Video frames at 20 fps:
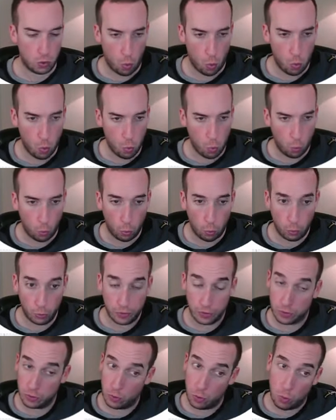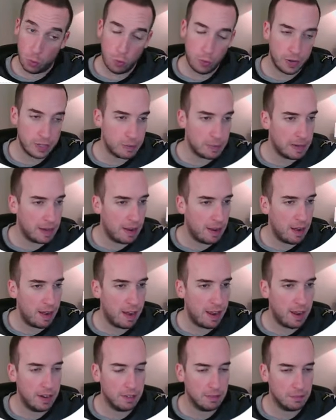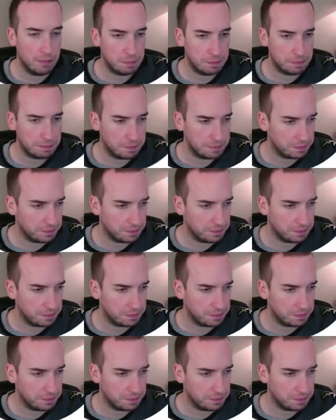Gold. Gold has been hot.